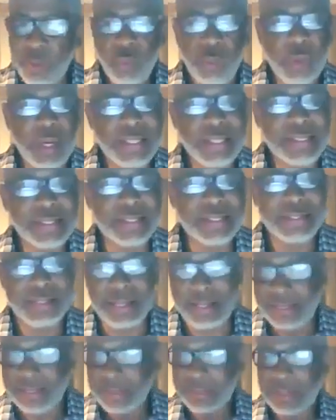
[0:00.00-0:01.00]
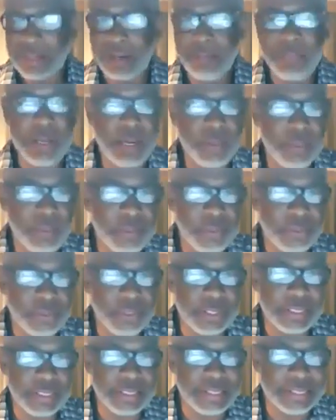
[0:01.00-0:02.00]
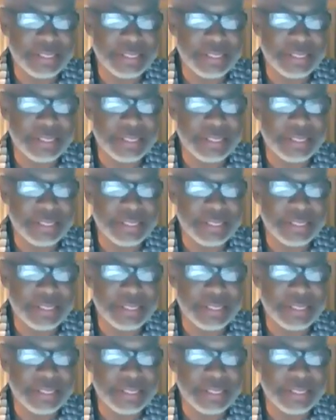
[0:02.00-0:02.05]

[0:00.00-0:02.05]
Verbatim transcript: Wednesday night in our Bible study